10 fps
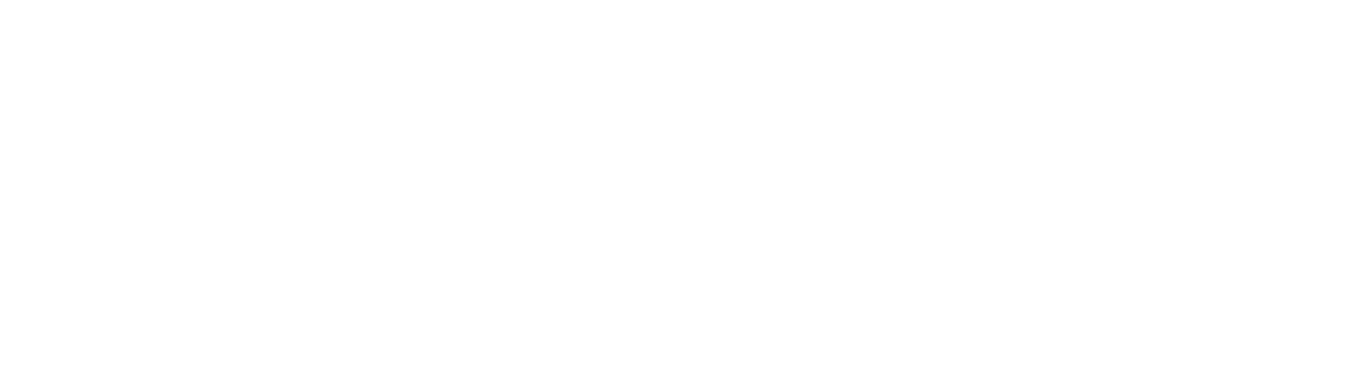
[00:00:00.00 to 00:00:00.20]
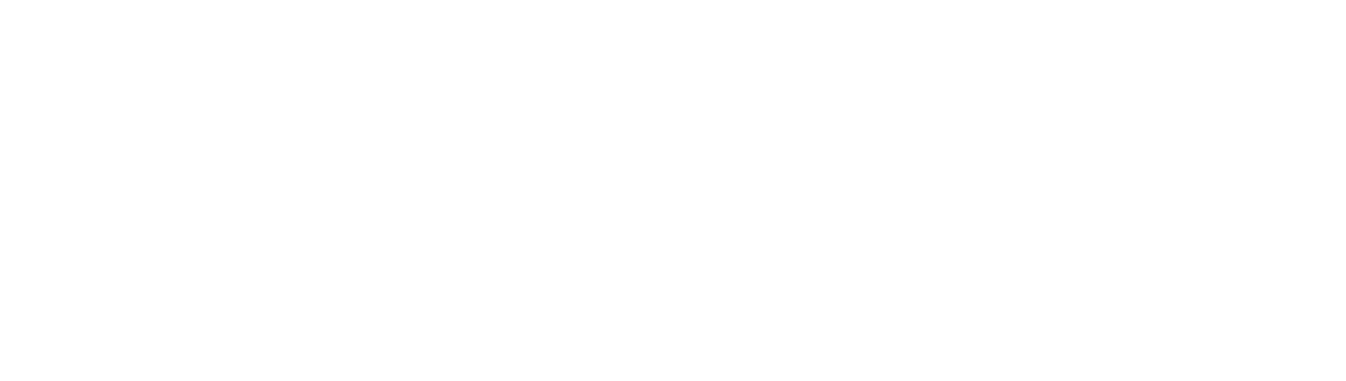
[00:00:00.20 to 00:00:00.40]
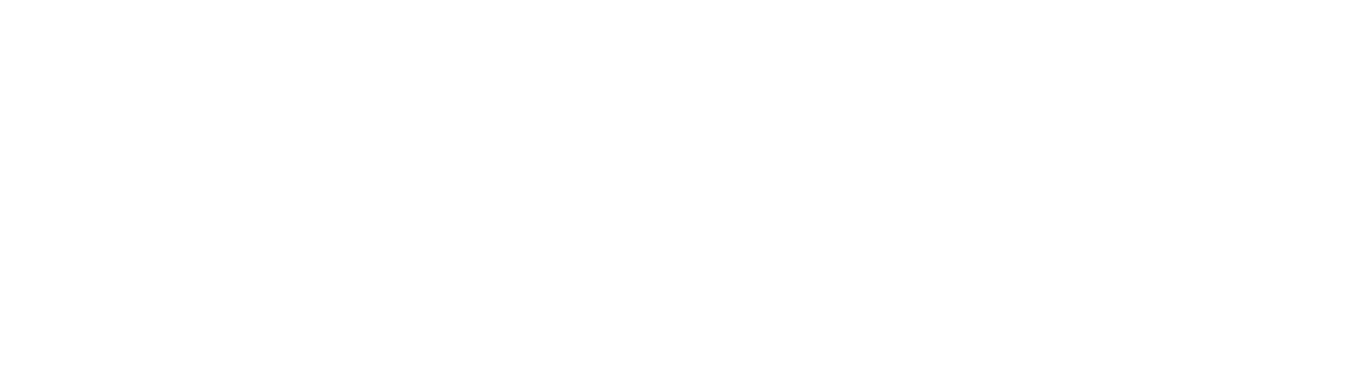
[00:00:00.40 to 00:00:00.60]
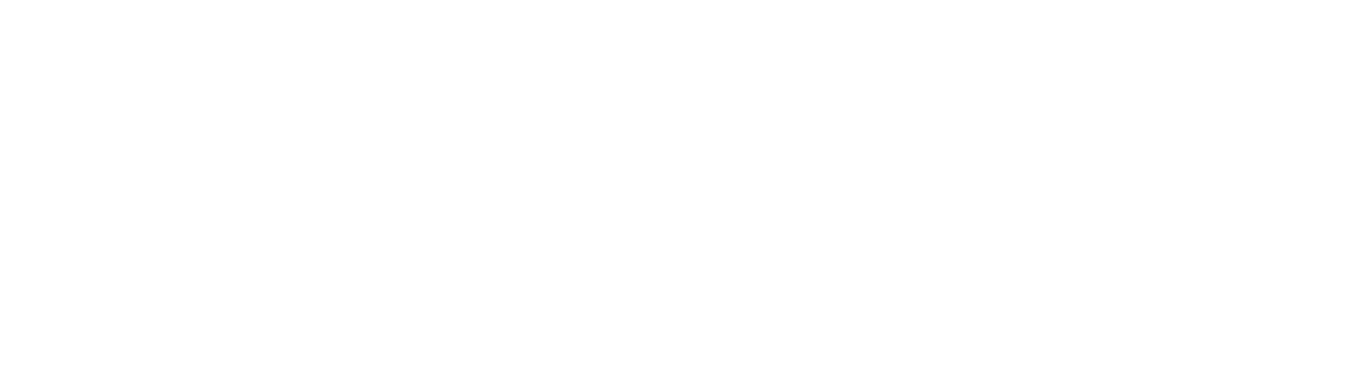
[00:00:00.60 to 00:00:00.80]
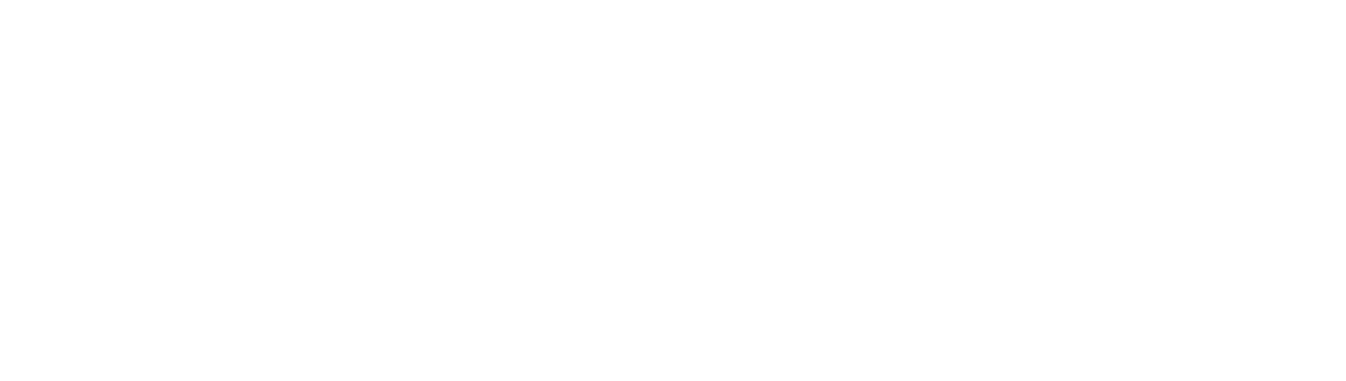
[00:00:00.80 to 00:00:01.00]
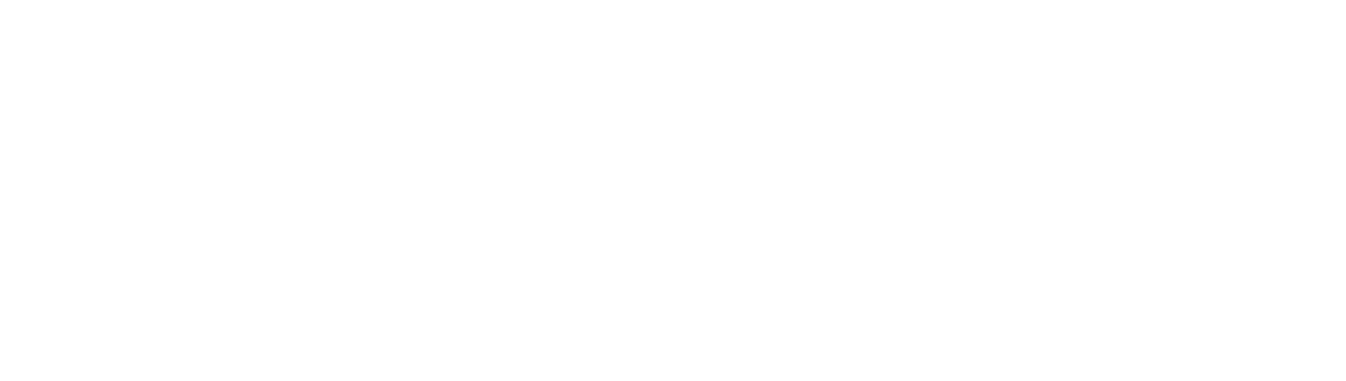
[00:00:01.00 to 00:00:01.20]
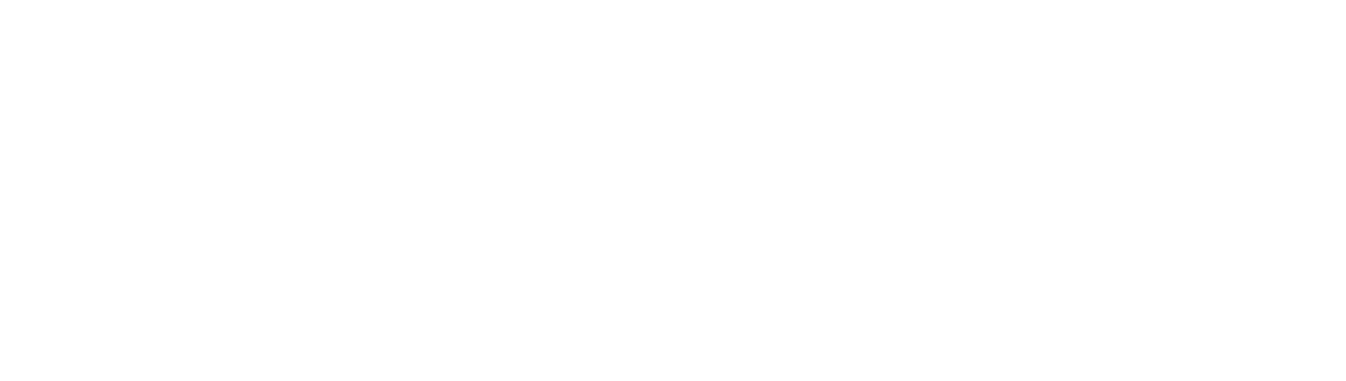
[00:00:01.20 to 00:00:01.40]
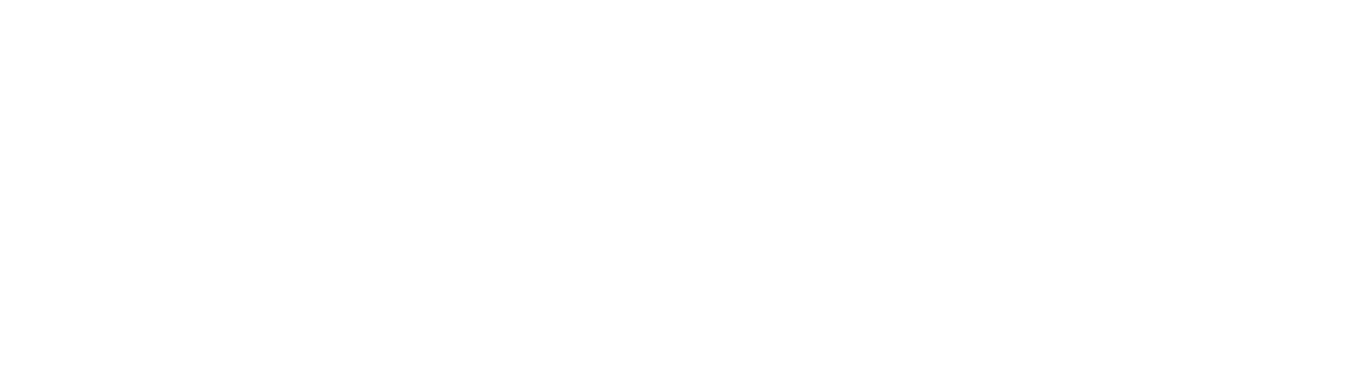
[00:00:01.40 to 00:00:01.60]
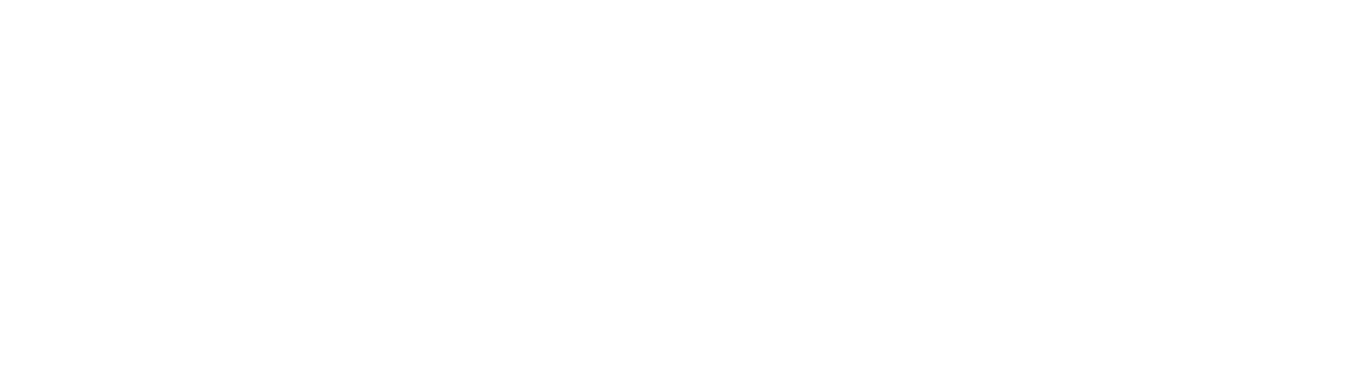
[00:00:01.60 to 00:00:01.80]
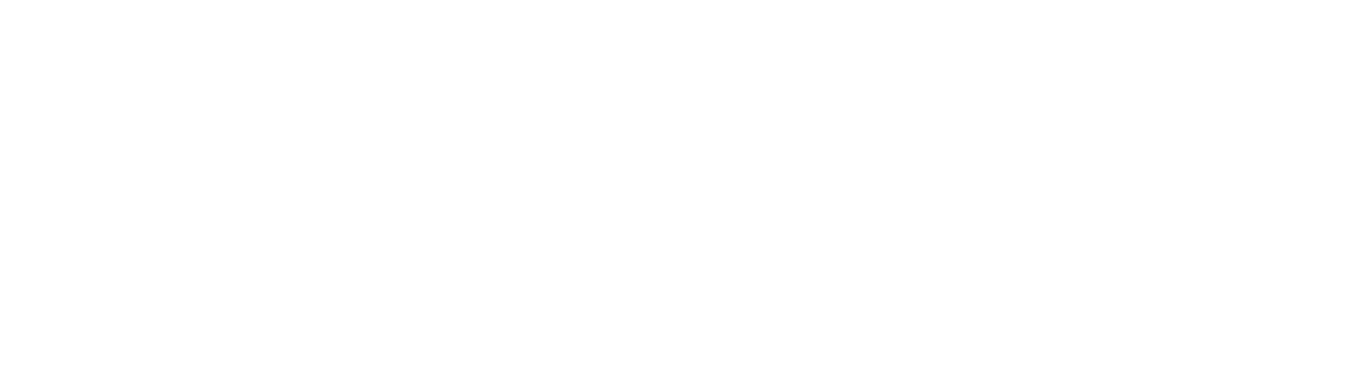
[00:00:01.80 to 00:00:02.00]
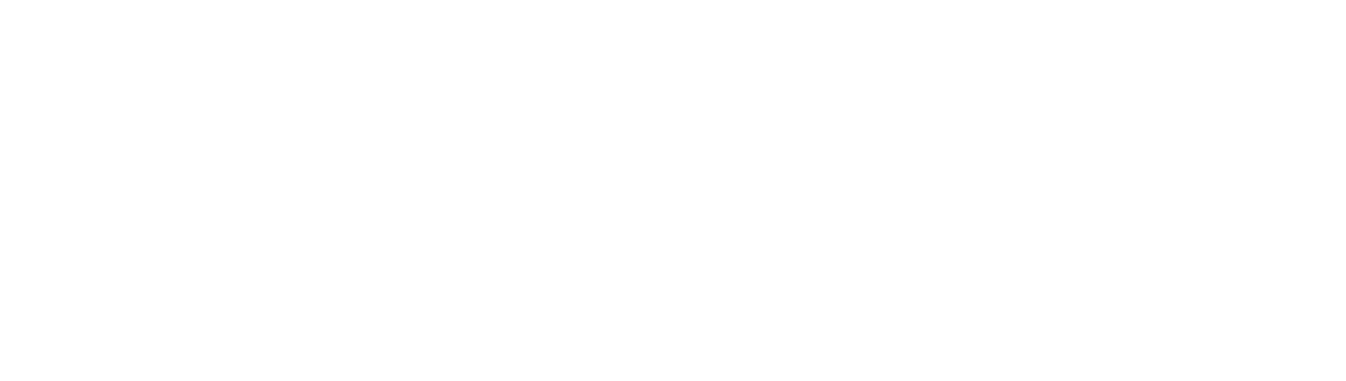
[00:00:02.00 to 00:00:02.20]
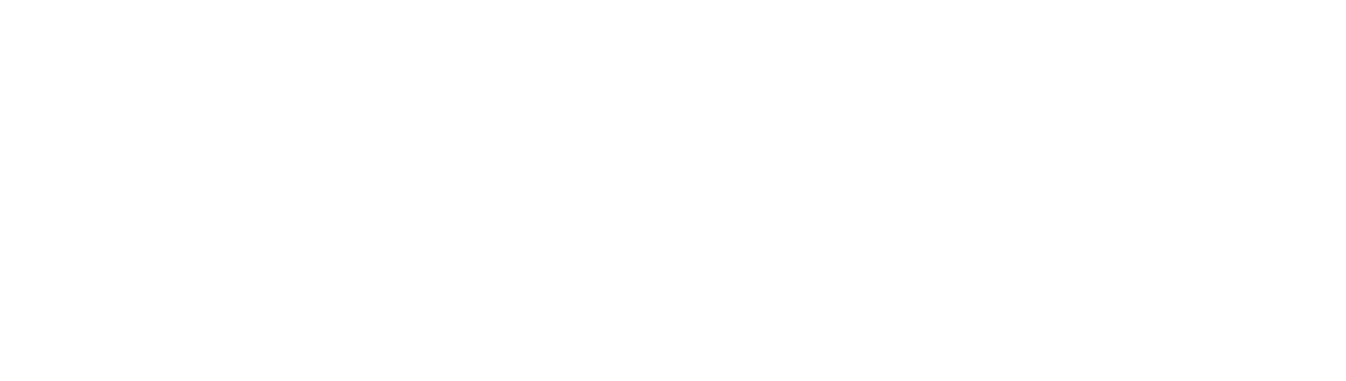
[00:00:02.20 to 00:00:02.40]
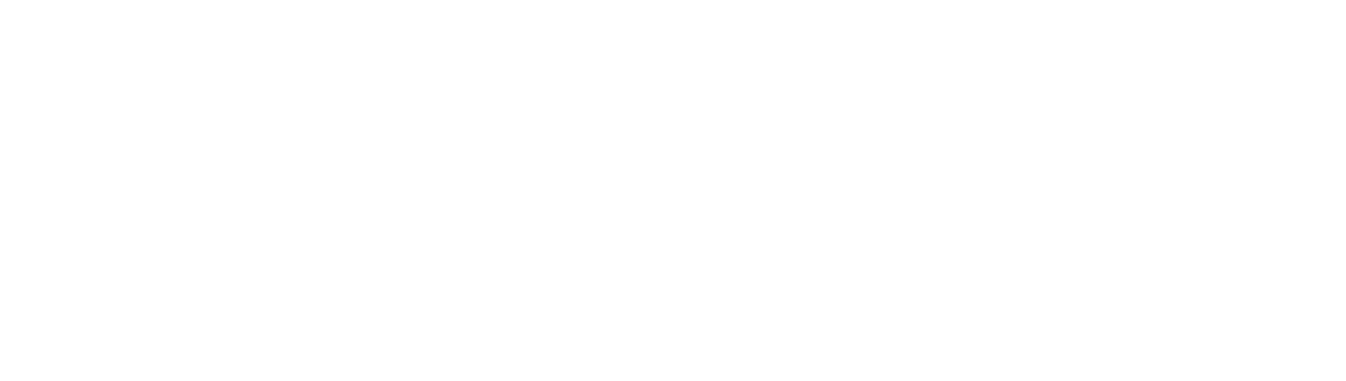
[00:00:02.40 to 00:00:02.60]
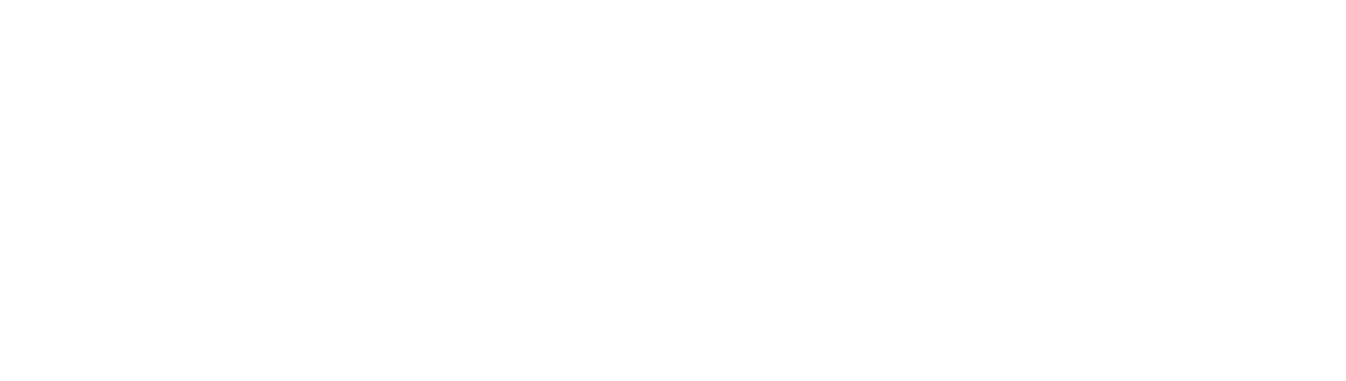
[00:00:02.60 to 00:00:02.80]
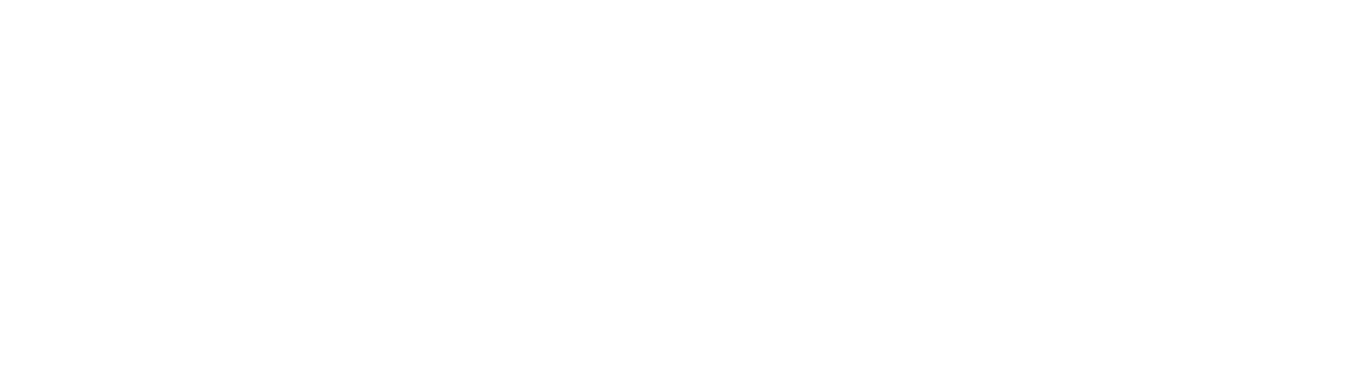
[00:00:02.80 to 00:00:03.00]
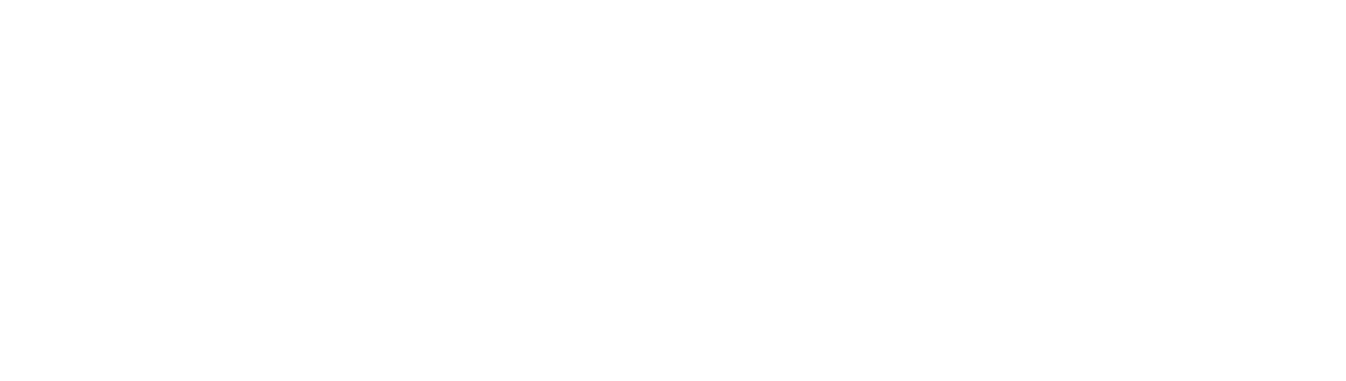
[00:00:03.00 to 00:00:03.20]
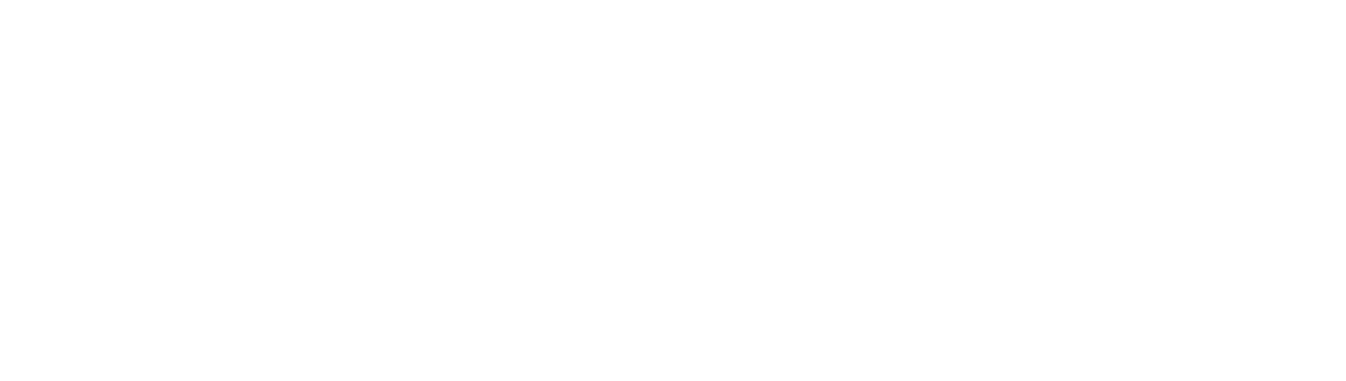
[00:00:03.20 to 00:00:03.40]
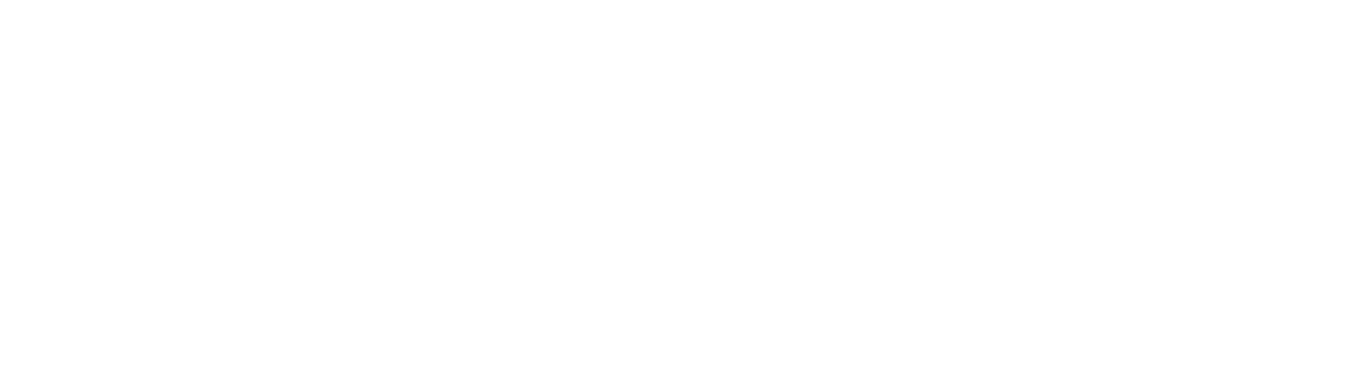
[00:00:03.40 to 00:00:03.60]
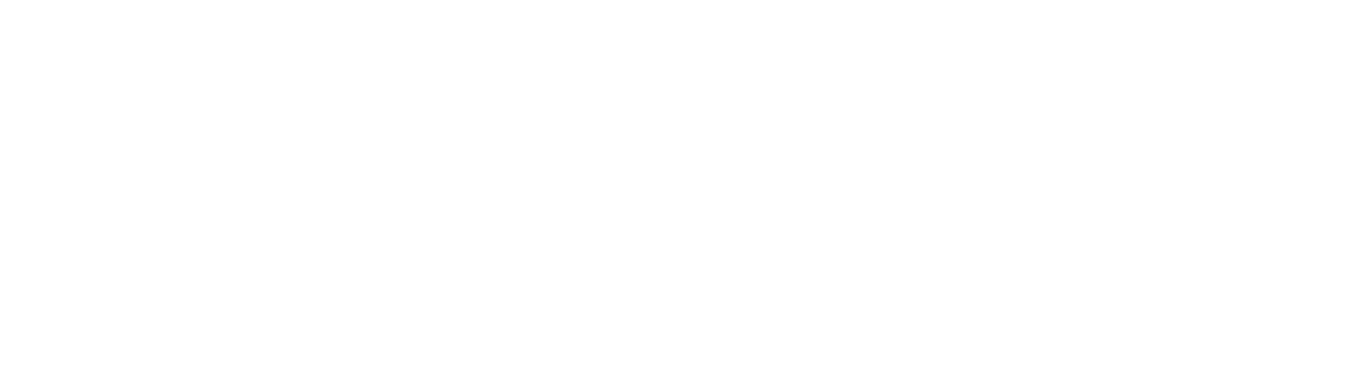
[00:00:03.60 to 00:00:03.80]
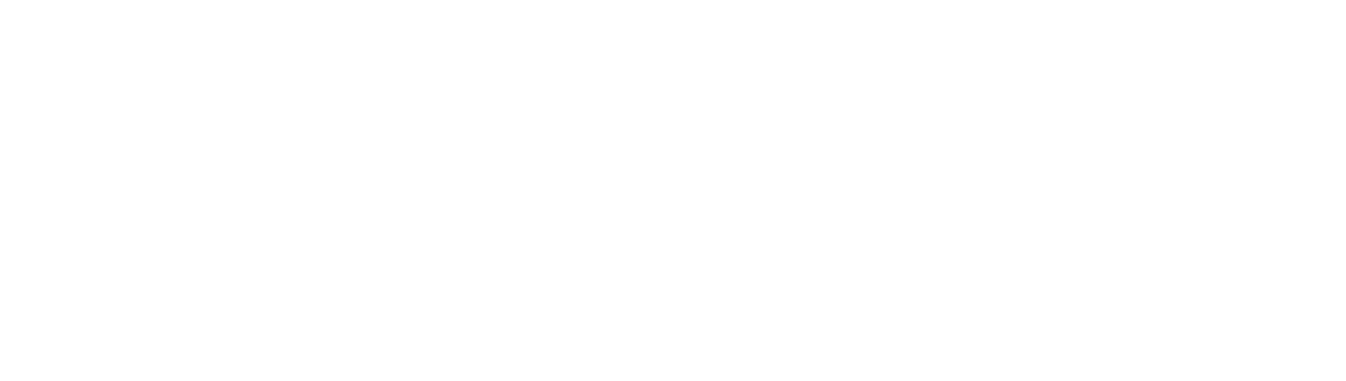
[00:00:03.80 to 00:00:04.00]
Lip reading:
Nobody's mouth can be seen.